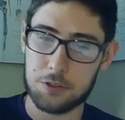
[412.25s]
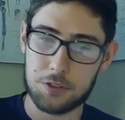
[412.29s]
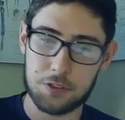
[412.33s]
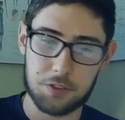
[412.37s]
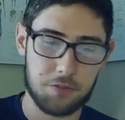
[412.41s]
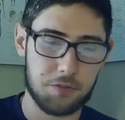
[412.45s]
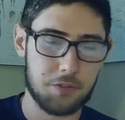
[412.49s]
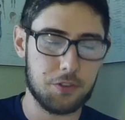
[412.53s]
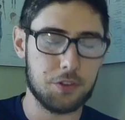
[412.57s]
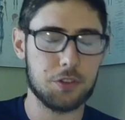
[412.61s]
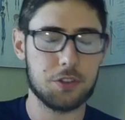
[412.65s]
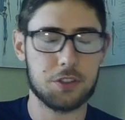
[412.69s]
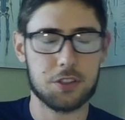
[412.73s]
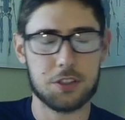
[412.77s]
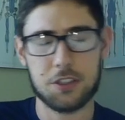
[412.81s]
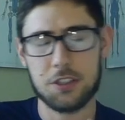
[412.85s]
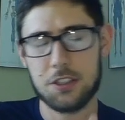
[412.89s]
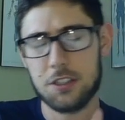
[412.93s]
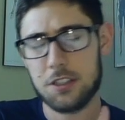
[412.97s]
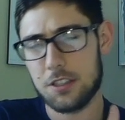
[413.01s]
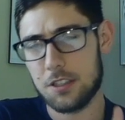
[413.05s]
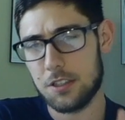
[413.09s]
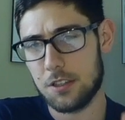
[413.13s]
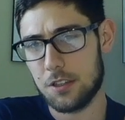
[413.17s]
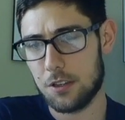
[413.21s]
It feels
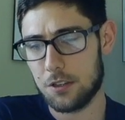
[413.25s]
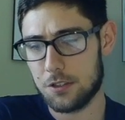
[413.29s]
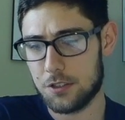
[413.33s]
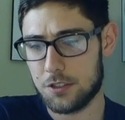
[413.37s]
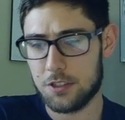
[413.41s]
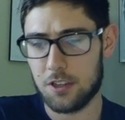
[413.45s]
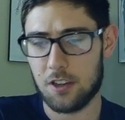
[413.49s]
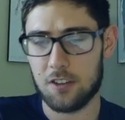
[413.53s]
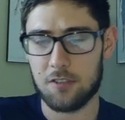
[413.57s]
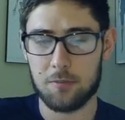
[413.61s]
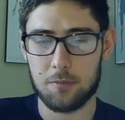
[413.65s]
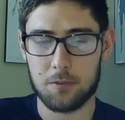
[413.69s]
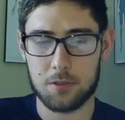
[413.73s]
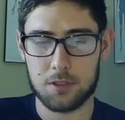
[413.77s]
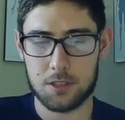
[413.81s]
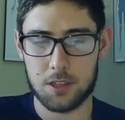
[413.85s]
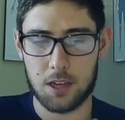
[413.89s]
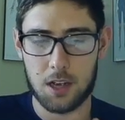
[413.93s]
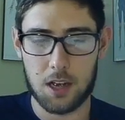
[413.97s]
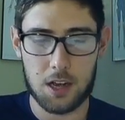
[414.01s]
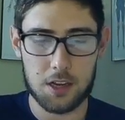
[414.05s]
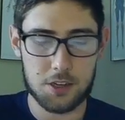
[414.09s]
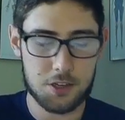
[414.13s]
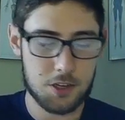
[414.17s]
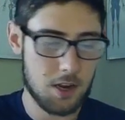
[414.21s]
good, a little
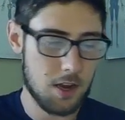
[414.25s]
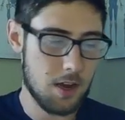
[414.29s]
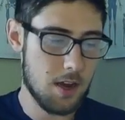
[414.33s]
self-massage.